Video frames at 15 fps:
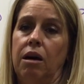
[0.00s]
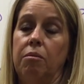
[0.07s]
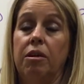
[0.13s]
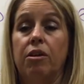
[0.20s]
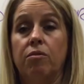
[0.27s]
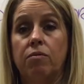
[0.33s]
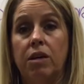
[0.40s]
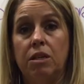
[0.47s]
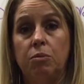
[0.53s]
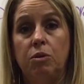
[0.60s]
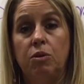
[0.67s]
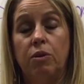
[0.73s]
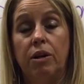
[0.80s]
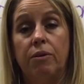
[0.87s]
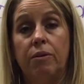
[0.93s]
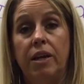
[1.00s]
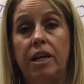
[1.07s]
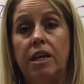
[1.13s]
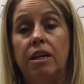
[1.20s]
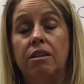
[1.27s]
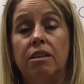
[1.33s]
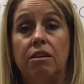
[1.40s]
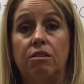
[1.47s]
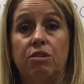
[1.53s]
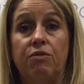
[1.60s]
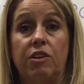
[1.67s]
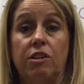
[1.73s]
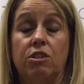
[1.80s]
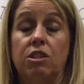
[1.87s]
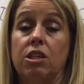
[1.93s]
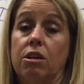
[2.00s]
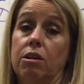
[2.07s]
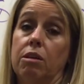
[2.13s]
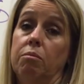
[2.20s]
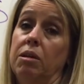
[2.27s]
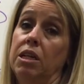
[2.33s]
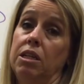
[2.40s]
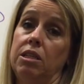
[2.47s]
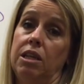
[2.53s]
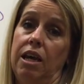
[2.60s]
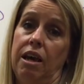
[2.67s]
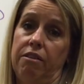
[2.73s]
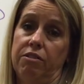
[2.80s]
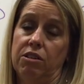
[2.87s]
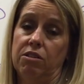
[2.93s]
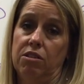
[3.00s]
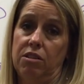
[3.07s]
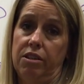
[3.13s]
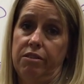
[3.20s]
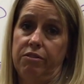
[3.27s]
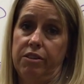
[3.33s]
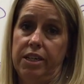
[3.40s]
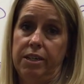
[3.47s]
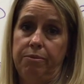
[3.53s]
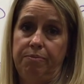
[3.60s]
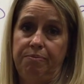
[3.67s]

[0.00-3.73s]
and respiratory rate in those first 30 minutes after delivery.